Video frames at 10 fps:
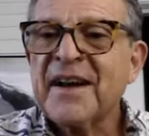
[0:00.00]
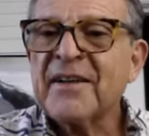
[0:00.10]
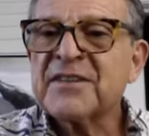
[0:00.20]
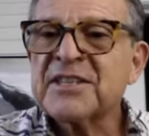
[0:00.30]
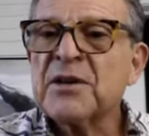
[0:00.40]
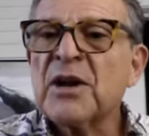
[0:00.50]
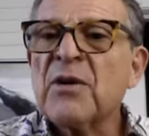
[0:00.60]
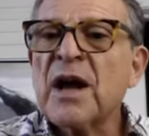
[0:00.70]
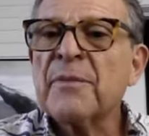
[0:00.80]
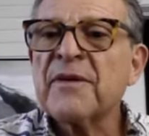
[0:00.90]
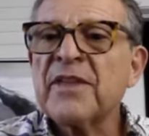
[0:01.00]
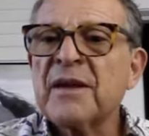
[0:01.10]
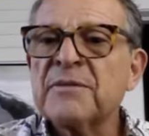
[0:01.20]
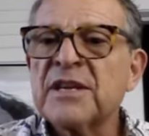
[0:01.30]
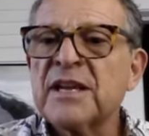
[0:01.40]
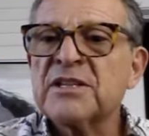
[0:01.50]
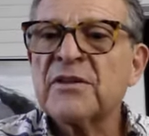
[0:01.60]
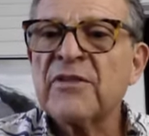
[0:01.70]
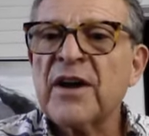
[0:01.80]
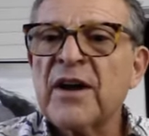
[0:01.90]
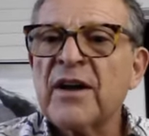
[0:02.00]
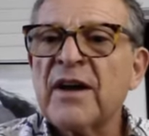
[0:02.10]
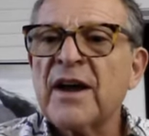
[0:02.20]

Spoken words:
I have a single copy of the MTHFR.